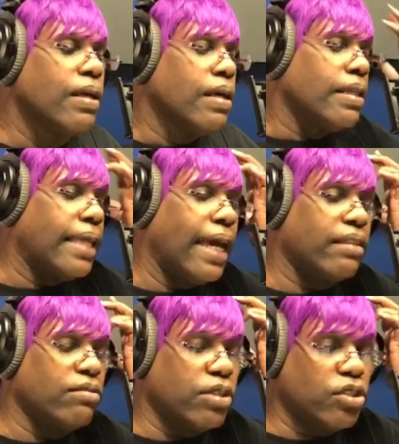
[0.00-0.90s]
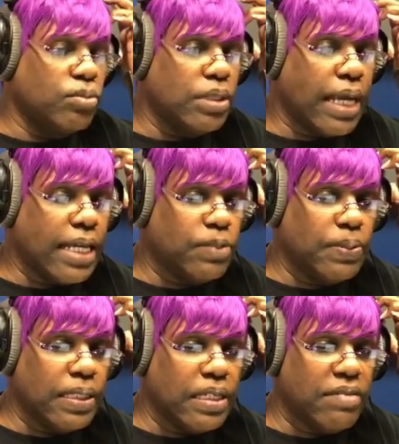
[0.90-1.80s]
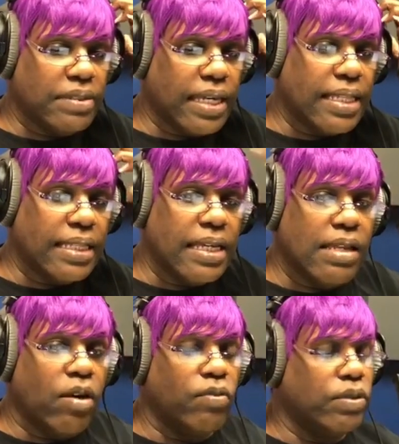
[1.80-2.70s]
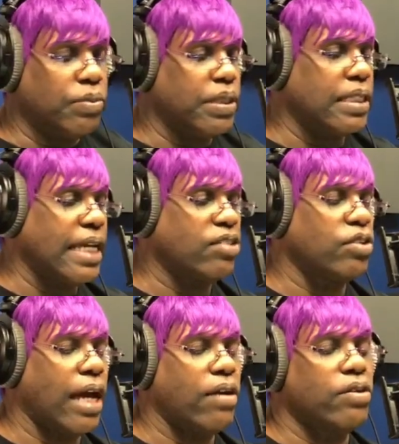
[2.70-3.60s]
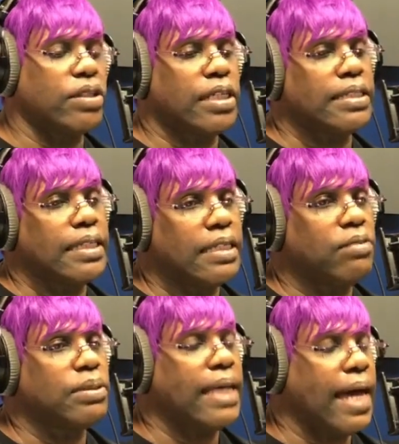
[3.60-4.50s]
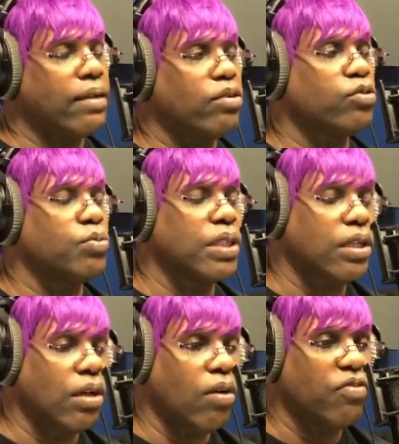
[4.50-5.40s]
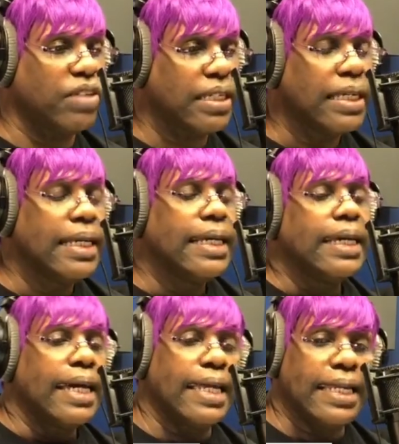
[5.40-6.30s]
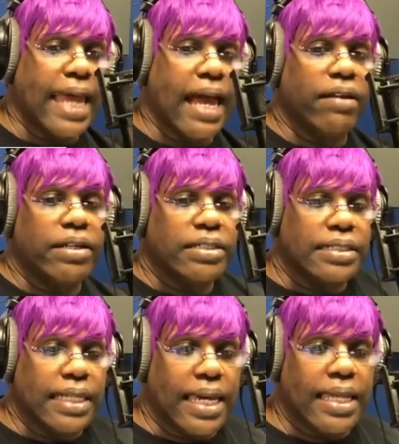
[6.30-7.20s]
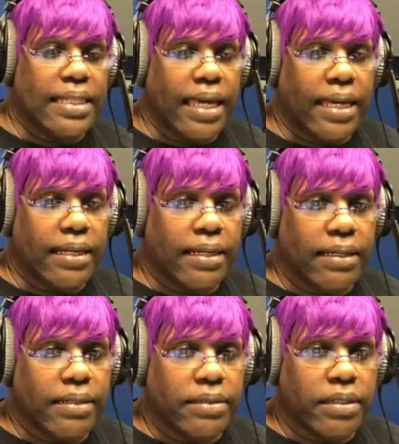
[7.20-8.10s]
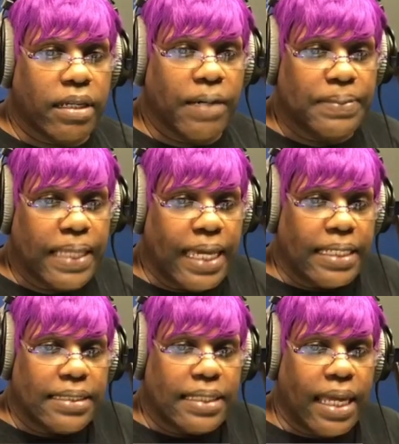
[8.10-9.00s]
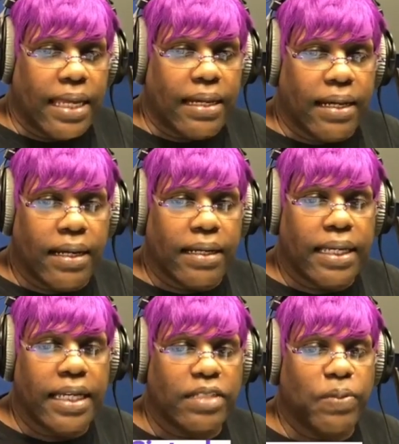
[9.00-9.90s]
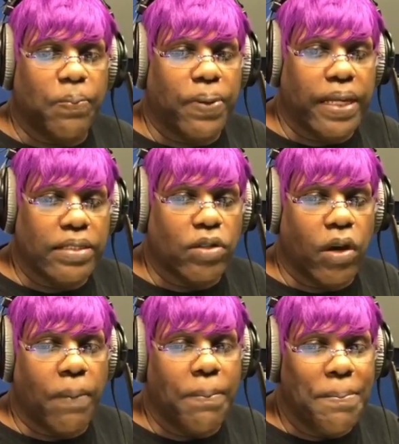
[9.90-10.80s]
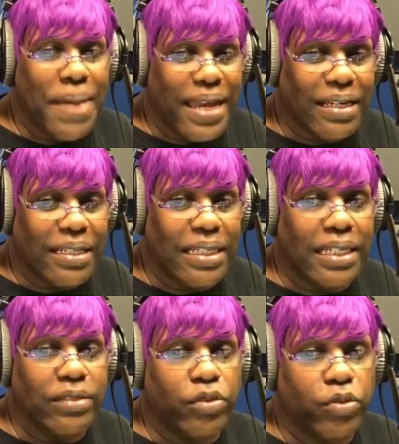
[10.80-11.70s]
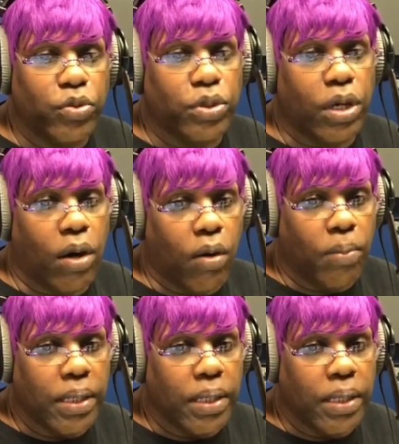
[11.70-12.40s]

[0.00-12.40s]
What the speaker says: They had to rush him to the hospital and everything. Then over the weekend, yesterday I heard that they said that he was diagnosed with COVID. And now they're saying that the update is that he has been placed on a medically induced coma.